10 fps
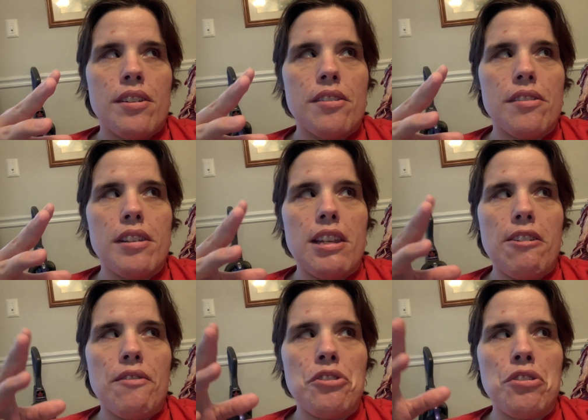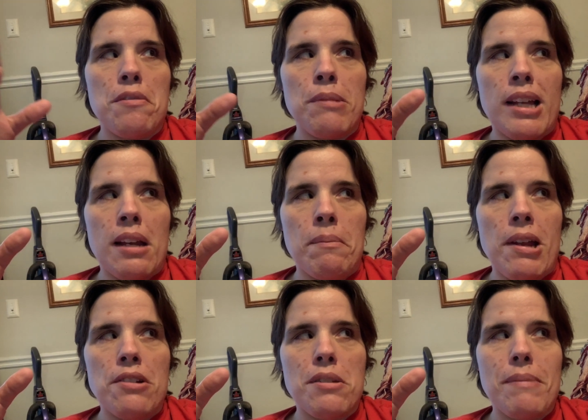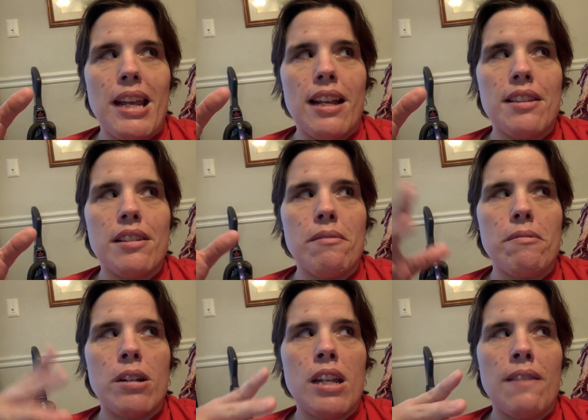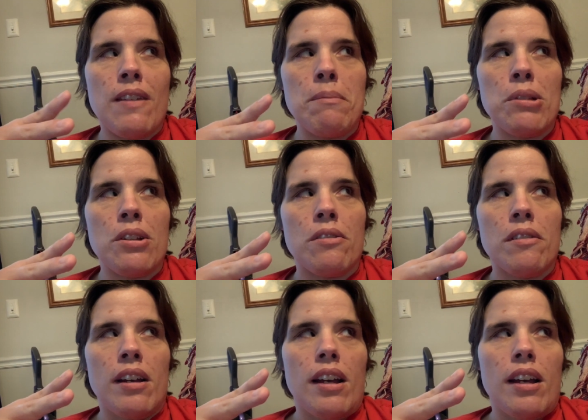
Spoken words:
So say you have two black pairs of pants and one navy blue.